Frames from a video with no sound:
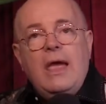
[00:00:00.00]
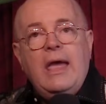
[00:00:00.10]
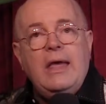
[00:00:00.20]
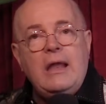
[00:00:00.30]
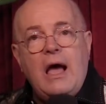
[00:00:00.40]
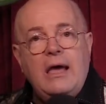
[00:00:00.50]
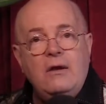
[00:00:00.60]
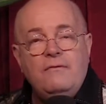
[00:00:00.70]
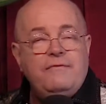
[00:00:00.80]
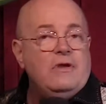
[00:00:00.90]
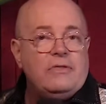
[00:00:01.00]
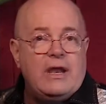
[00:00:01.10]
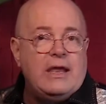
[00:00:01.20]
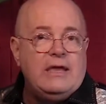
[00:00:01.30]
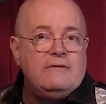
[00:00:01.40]
And I don't feel
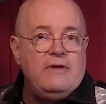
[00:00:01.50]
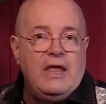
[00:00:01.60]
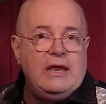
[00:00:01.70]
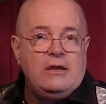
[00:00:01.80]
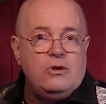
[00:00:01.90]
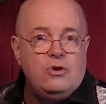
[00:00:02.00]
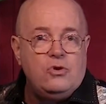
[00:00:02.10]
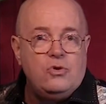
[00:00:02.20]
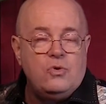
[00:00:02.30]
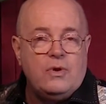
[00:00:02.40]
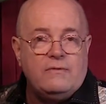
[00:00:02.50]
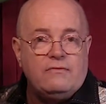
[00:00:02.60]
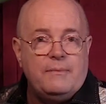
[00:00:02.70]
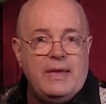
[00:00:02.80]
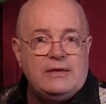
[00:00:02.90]
that I give any new
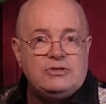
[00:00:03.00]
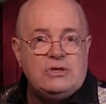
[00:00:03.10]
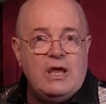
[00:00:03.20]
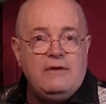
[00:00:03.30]
information.